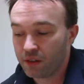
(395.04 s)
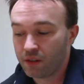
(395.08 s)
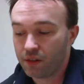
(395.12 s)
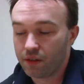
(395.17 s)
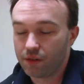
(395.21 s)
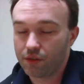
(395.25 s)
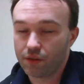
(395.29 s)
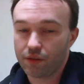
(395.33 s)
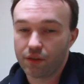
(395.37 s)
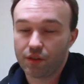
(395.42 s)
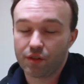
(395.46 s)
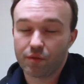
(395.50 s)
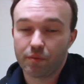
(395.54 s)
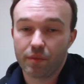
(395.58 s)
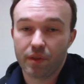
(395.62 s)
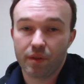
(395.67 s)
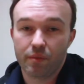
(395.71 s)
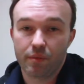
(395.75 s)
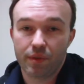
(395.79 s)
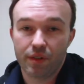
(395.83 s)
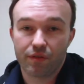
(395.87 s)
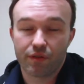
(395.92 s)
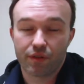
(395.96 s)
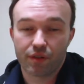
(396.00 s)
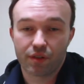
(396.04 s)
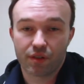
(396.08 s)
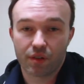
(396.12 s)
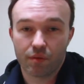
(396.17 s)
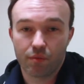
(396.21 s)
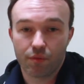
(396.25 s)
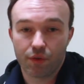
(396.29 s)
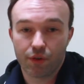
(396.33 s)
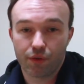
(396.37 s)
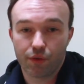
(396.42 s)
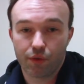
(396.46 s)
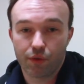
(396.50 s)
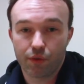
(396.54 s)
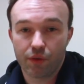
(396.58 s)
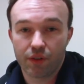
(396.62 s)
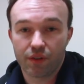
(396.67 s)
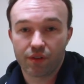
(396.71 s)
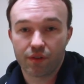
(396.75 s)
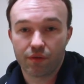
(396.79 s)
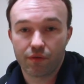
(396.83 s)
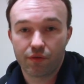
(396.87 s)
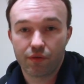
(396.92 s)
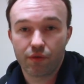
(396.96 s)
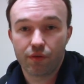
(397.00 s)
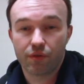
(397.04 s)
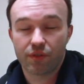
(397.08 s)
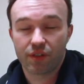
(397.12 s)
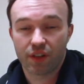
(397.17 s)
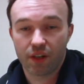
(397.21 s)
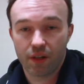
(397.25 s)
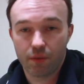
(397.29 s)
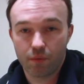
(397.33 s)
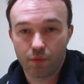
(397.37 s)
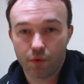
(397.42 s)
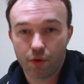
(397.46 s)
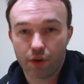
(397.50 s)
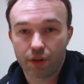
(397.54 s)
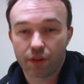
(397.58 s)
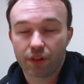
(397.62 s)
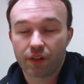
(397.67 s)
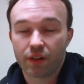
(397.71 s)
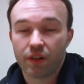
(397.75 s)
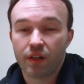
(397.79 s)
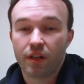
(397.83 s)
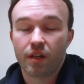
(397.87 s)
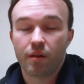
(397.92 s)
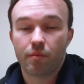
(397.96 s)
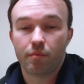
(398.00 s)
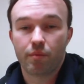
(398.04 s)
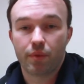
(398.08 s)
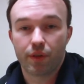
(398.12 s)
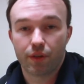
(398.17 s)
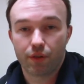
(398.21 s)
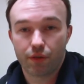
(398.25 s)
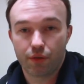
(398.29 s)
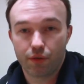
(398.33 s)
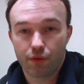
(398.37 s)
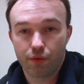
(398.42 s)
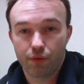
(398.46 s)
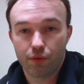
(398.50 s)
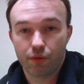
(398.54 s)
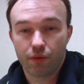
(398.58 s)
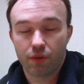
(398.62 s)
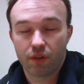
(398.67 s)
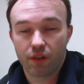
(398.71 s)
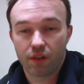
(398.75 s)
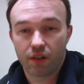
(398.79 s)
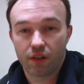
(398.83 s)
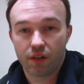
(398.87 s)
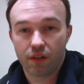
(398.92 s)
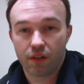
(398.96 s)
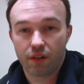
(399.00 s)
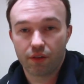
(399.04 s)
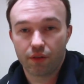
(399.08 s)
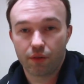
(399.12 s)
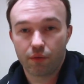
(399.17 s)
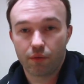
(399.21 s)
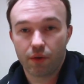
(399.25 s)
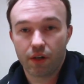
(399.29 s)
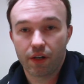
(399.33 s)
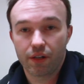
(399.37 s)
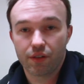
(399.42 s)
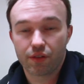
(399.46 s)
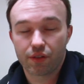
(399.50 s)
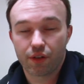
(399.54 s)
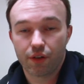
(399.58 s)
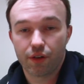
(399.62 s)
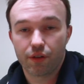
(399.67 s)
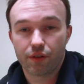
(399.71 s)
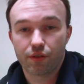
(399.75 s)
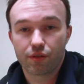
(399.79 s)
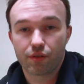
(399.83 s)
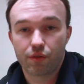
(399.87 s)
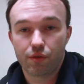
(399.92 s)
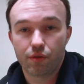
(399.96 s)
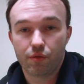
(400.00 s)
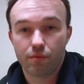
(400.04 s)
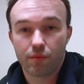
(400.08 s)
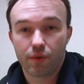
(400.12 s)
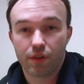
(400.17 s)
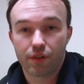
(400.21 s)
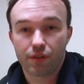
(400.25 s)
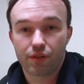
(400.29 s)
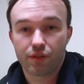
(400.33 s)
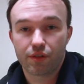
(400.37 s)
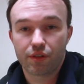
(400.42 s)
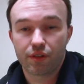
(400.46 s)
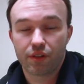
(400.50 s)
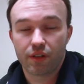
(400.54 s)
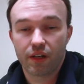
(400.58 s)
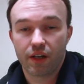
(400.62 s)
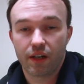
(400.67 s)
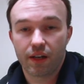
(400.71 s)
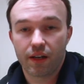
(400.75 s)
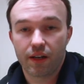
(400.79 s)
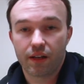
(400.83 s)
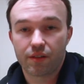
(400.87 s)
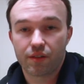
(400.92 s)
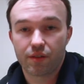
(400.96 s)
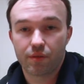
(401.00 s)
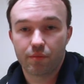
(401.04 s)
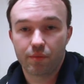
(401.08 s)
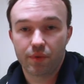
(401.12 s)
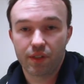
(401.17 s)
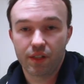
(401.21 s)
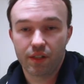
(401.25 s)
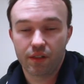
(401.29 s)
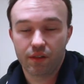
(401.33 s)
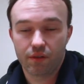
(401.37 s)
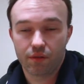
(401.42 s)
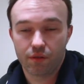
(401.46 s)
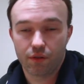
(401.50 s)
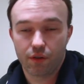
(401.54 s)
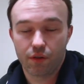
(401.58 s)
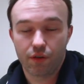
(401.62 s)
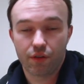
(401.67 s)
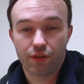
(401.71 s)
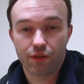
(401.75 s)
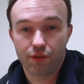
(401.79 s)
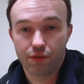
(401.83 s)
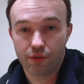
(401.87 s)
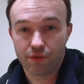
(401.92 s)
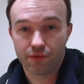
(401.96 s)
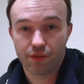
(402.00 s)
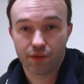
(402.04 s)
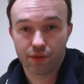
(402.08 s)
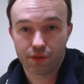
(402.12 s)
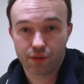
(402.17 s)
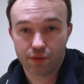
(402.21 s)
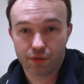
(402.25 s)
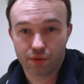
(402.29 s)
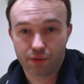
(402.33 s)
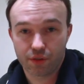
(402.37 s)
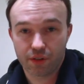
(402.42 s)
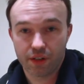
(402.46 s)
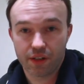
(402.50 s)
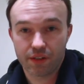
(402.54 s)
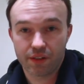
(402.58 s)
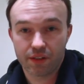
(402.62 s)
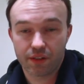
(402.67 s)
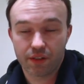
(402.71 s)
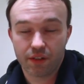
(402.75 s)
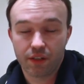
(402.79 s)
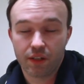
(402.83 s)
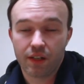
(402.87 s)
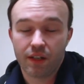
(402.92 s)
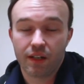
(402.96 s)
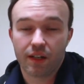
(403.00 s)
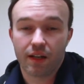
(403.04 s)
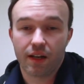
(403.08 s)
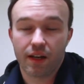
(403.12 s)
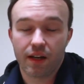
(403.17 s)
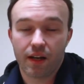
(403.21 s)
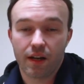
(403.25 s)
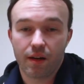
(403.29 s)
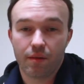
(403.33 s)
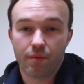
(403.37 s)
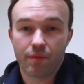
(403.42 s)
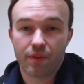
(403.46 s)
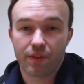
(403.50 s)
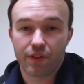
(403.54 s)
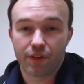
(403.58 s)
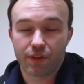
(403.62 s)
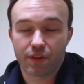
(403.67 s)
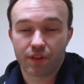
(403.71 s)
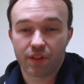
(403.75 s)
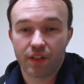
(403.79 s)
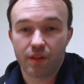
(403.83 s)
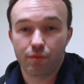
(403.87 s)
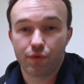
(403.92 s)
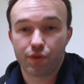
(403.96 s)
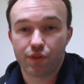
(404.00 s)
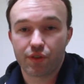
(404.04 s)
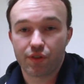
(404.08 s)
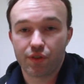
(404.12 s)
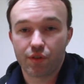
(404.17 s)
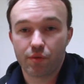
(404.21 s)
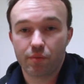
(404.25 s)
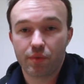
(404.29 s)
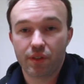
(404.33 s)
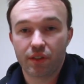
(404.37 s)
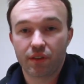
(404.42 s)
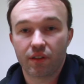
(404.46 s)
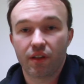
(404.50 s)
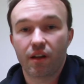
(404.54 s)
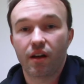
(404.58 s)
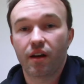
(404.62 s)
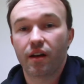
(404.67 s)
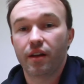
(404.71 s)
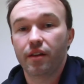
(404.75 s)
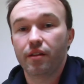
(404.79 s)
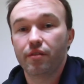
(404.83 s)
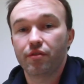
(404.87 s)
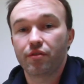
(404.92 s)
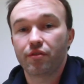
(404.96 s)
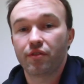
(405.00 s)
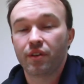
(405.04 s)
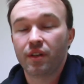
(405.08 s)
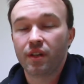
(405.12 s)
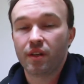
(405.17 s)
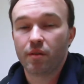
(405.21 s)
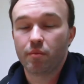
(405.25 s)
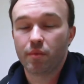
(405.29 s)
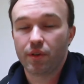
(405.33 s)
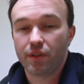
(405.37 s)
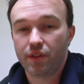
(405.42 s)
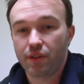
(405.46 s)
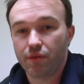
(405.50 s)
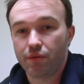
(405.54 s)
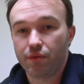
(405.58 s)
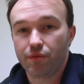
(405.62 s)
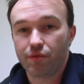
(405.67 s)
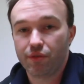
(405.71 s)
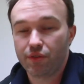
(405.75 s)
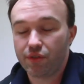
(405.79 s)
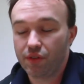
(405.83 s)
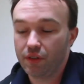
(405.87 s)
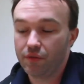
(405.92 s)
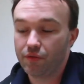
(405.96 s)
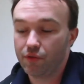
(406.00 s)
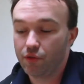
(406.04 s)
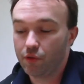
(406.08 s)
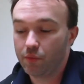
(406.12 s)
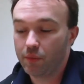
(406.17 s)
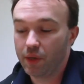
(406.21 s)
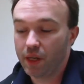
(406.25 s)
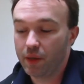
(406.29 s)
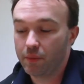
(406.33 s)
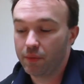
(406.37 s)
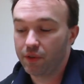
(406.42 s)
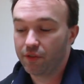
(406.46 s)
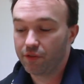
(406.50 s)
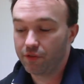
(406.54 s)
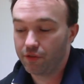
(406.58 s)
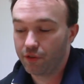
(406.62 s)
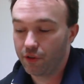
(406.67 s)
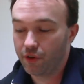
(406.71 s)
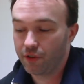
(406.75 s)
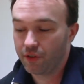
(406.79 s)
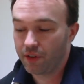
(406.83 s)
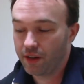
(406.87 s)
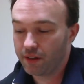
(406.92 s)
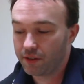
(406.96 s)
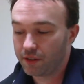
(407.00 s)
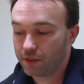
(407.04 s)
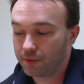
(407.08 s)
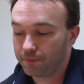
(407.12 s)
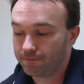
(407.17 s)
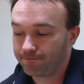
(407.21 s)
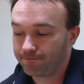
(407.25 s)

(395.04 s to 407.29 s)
So this may be for someone who is in full-time work, but who otherwise earns too much to be on universal credit. Their claim would still be live, but they would receive no payment for that.